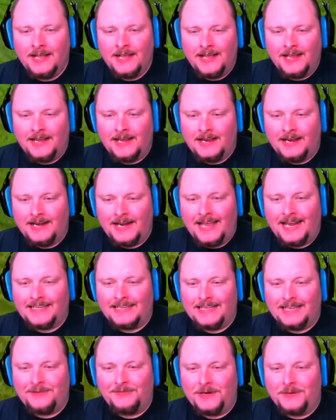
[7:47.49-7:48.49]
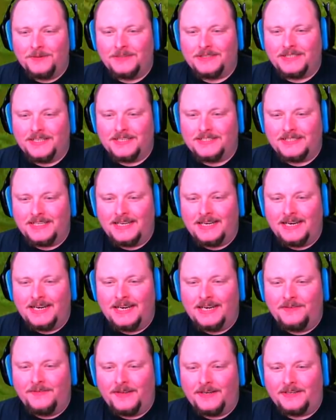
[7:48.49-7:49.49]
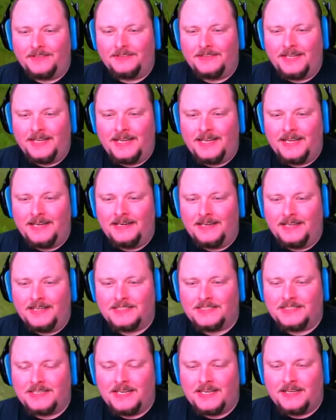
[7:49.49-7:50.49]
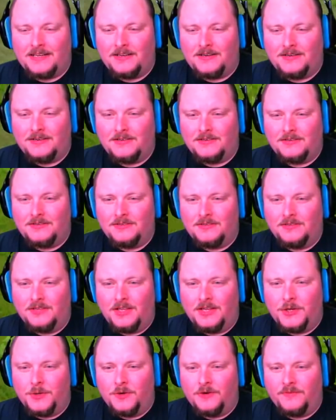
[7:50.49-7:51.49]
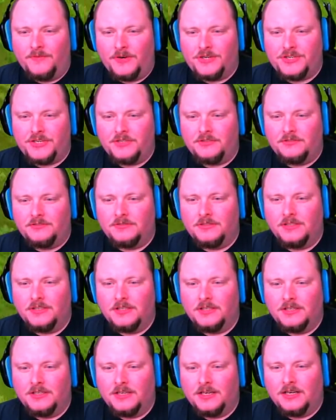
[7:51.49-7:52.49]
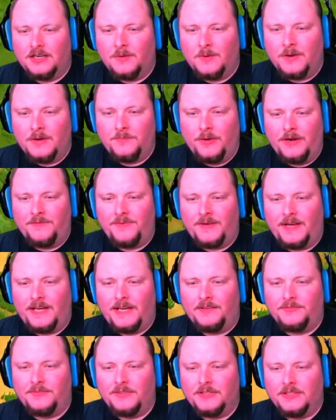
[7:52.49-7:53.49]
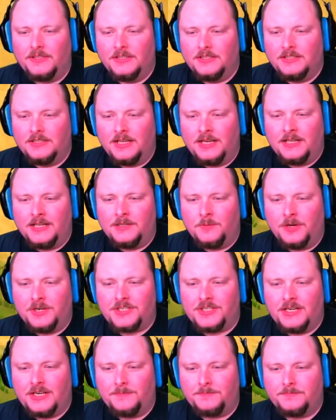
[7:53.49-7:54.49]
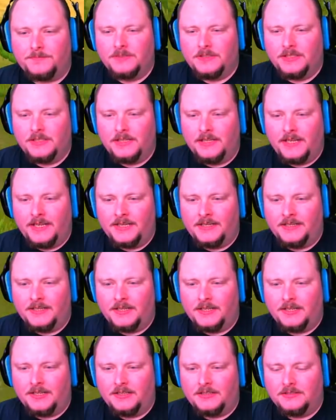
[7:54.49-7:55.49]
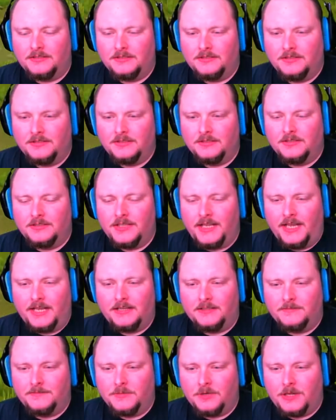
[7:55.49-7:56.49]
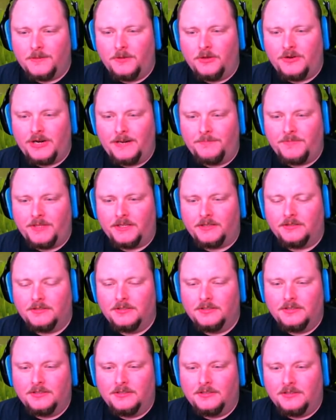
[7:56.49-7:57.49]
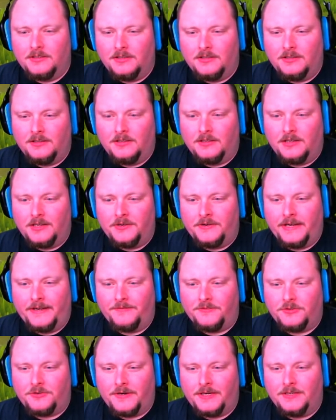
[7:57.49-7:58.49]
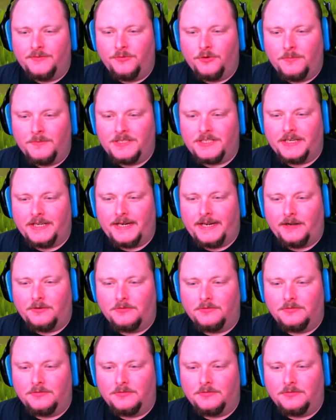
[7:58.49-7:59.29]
And I had a lot of fun with this, and I love it. And it's now a newer version, 1.5, on the workshop. And, yeah, Pokeball crab thing. And you have to transform it to get out.